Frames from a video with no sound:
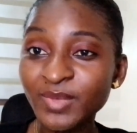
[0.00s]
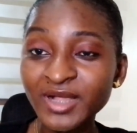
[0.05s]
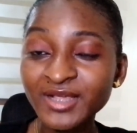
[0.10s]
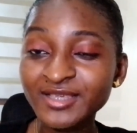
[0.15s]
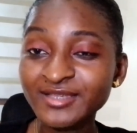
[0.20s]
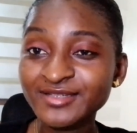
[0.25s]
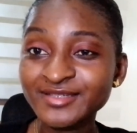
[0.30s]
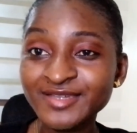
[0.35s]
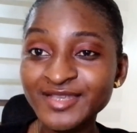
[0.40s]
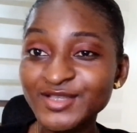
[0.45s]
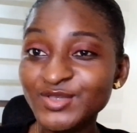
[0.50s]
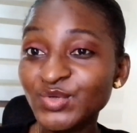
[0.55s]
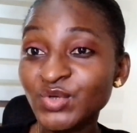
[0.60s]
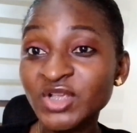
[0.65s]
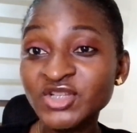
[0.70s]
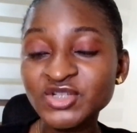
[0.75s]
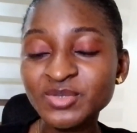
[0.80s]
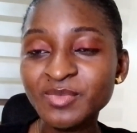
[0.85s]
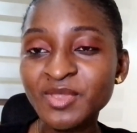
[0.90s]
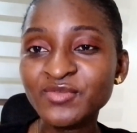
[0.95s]
back in the days, it
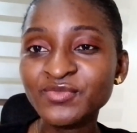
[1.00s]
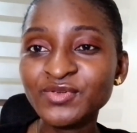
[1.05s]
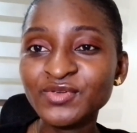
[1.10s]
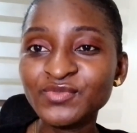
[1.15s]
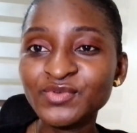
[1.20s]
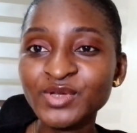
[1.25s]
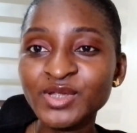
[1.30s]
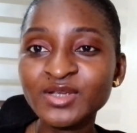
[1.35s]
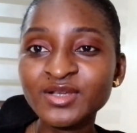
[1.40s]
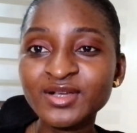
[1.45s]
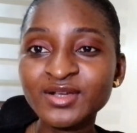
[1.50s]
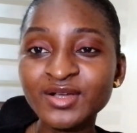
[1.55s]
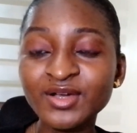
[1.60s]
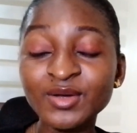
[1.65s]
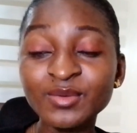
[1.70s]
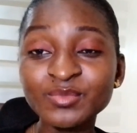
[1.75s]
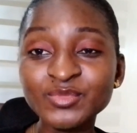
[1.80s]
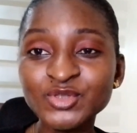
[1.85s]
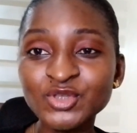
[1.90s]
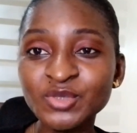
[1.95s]
was actually my favorite
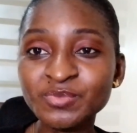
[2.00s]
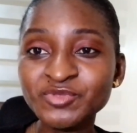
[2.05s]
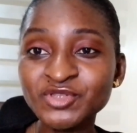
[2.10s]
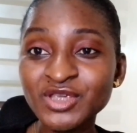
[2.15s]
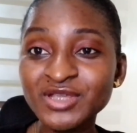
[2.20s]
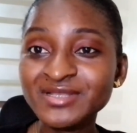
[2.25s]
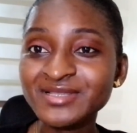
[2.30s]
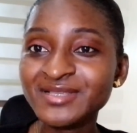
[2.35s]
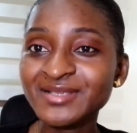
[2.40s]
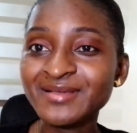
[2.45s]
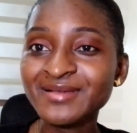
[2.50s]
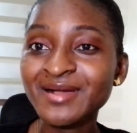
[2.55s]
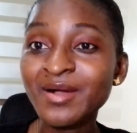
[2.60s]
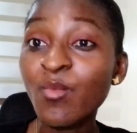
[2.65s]
subject,